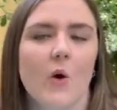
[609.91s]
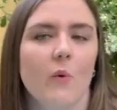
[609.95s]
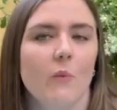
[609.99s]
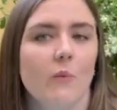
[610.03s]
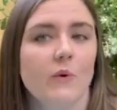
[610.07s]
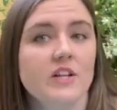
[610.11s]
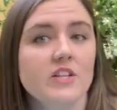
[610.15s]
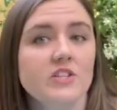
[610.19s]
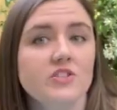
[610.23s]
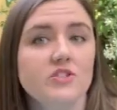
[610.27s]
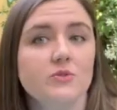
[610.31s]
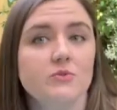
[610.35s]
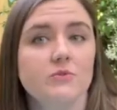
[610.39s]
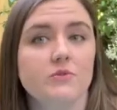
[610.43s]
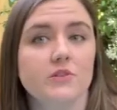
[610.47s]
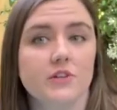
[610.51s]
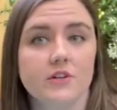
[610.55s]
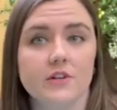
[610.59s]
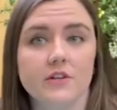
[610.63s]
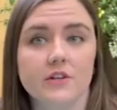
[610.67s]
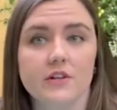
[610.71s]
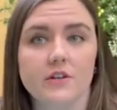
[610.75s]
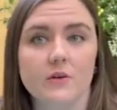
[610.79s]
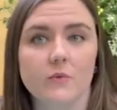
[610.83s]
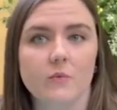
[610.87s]
What did you
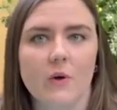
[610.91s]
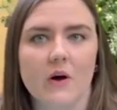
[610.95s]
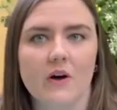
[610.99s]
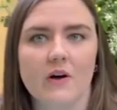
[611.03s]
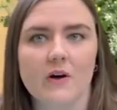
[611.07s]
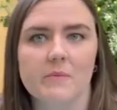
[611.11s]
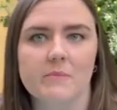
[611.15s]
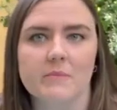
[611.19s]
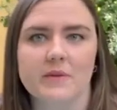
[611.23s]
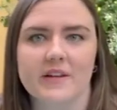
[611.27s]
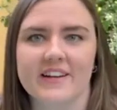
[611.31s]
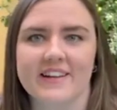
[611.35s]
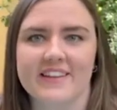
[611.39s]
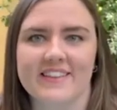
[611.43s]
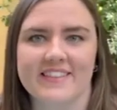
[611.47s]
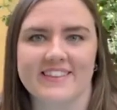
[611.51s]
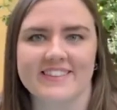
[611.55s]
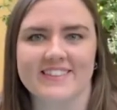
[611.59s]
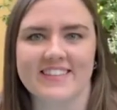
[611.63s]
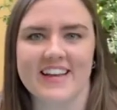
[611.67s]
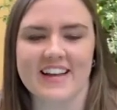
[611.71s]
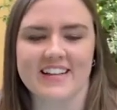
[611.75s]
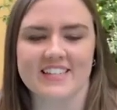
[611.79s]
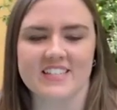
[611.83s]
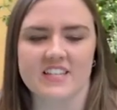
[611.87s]
learn while completing
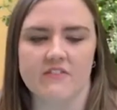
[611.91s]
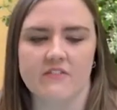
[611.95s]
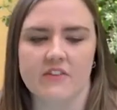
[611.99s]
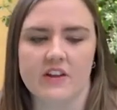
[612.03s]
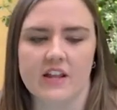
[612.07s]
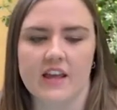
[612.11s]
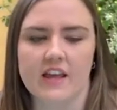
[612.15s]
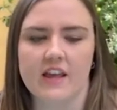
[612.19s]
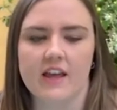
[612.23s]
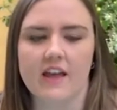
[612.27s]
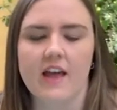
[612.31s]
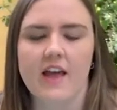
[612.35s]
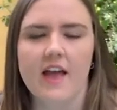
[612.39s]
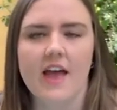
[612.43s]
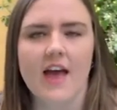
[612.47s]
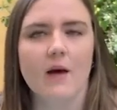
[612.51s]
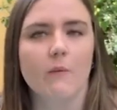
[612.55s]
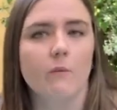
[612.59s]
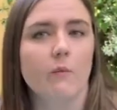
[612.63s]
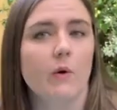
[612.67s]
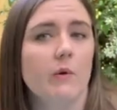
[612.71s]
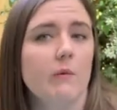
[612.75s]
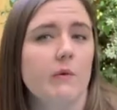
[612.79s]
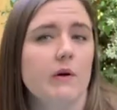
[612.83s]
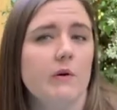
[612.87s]
this activity?
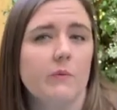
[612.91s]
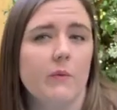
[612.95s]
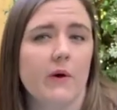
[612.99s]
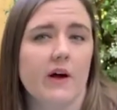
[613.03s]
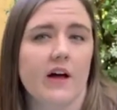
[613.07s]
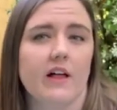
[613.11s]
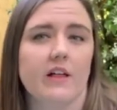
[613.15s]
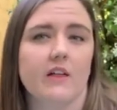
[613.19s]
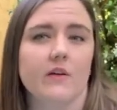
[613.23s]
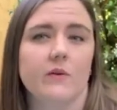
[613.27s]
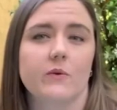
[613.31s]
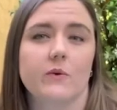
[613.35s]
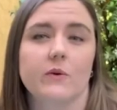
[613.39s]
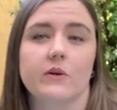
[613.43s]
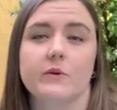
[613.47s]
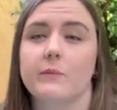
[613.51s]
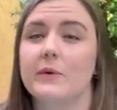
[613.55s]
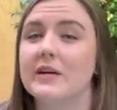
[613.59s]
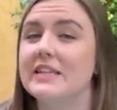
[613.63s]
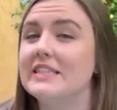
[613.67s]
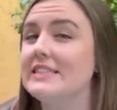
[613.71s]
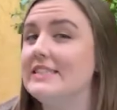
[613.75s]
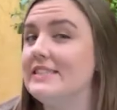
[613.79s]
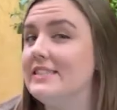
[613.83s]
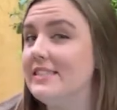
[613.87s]
And what went well or
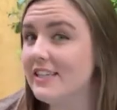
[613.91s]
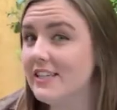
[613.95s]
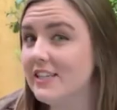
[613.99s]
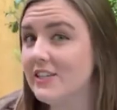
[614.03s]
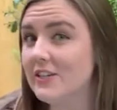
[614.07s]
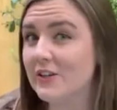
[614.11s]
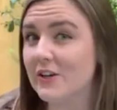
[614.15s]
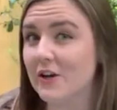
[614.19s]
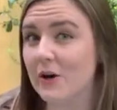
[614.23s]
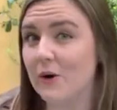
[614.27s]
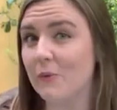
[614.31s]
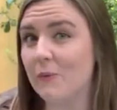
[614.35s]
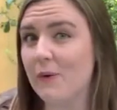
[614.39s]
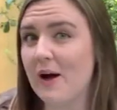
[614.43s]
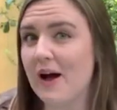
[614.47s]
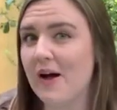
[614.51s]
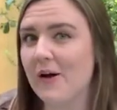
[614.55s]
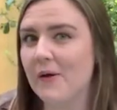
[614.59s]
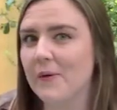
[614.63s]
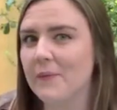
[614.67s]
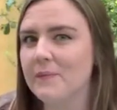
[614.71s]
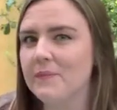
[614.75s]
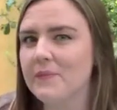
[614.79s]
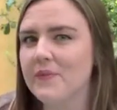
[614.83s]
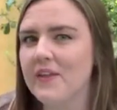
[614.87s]
what didn't go
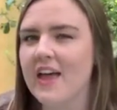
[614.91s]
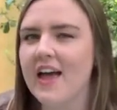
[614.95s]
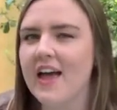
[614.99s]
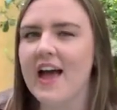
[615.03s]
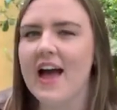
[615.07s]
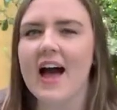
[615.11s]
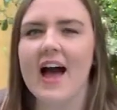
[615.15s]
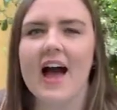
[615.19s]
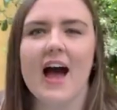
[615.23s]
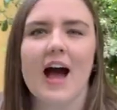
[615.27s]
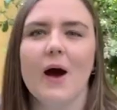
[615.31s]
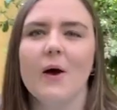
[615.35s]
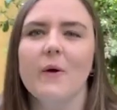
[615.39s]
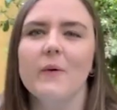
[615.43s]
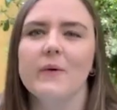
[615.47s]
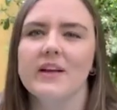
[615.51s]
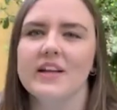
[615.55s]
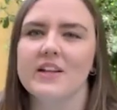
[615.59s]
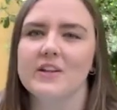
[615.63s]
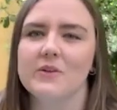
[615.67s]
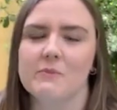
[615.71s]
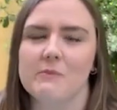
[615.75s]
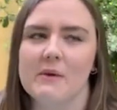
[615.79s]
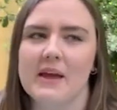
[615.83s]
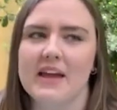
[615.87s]
well? How
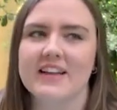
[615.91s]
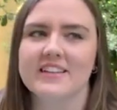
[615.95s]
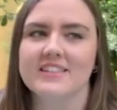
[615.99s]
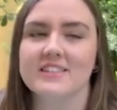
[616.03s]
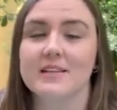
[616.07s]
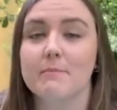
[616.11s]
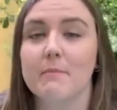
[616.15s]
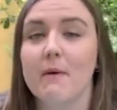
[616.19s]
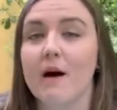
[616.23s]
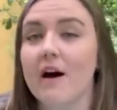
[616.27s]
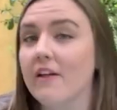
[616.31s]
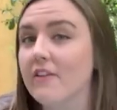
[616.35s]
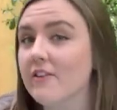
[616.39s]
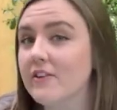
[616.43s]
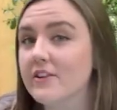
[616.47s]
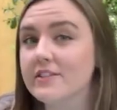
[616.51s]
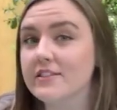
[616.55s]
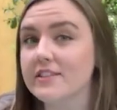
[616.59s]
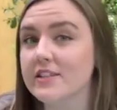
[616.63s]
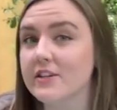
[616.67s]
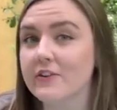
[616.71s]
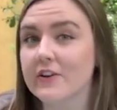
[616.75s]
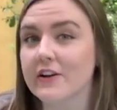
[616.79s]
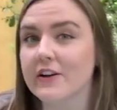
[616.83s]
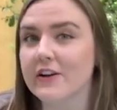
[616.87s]
can you make some other
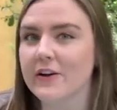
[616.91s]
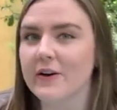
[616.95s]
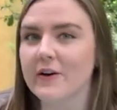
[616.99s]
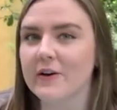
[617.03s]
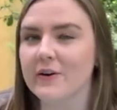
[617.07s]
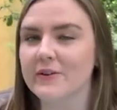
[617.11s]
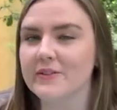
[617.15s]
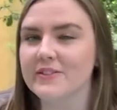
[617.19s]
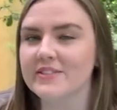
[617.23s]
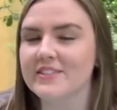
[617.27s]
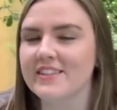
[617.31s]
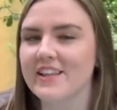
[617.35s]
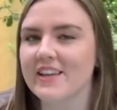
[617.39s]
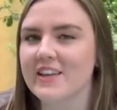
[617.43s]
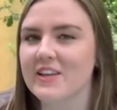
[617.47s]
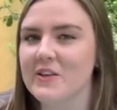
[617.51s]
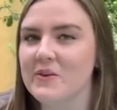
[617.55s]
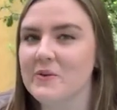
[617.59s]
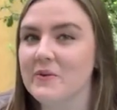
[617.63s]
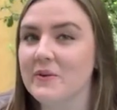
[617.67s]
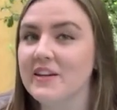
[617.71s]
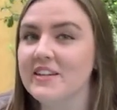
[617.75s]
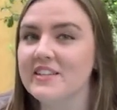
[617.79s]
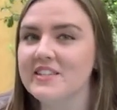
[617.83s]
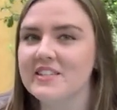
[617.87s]
secret codes that
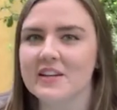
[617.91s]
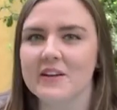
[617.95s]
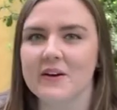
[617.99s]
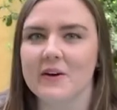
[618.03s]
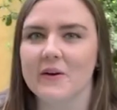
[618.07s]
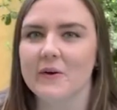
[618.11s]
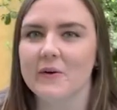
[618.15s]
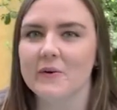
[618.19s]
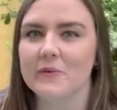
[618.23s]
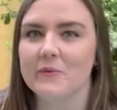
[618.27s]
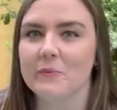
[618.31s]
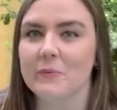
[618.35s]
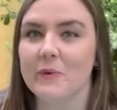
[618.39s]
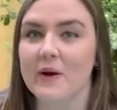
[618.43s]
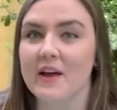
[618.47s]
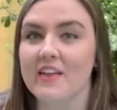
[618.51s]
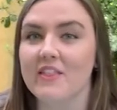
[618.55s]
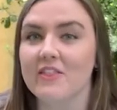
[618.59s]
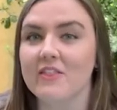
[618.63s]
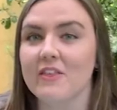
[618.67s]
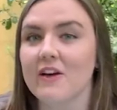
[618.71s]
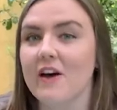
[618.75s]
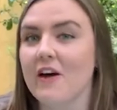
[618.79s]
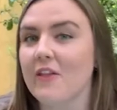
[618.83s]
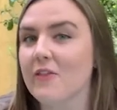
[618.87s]
you can decode with
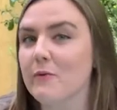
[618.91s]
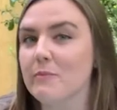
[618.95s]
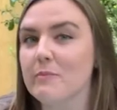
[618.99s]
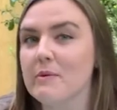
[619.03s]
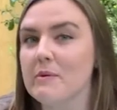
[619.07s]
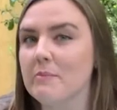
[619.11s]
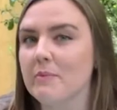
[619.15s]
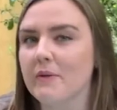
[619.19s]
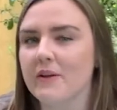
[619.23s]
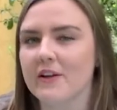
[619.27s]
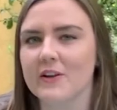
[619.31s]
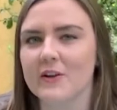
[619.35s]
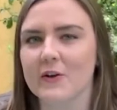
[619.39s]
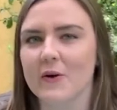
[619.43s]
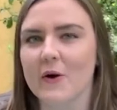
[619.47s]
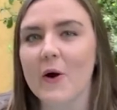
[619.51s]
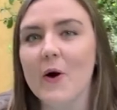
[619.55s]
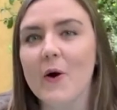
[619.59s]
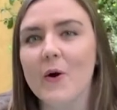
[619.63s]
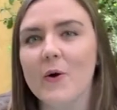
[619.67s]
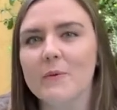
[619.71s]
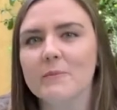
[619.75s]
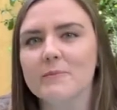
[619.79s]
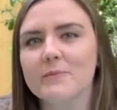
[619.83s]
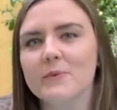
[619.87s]
other people in your
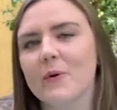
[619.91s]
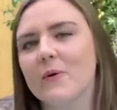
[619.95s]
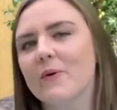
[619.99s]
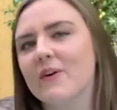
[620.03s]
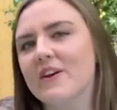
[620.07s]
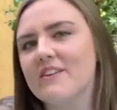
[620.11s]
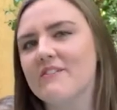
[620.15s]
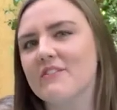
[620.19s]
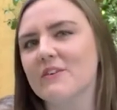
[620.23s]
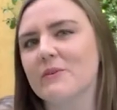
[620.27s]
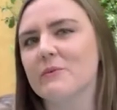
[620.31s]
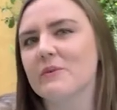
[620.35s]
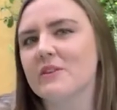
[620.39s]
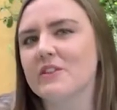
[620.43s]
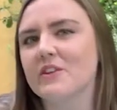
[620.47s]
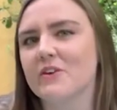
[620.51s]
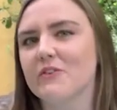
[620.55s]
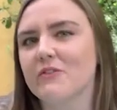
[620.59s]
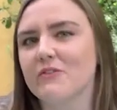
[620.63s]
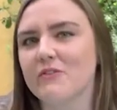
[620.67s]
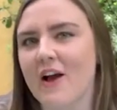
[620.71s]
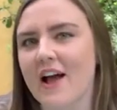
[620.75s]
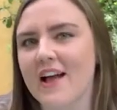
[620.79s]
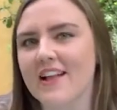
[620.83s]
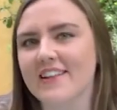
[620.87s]
home or even with your
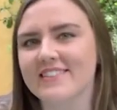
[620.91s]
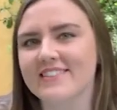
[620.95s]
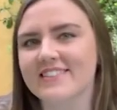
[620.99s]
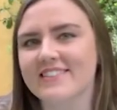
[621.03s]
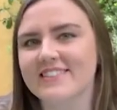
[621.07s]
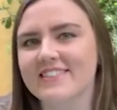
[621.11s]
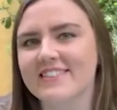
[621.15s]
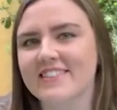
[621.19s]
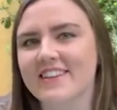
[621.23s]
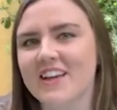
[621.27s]
friends?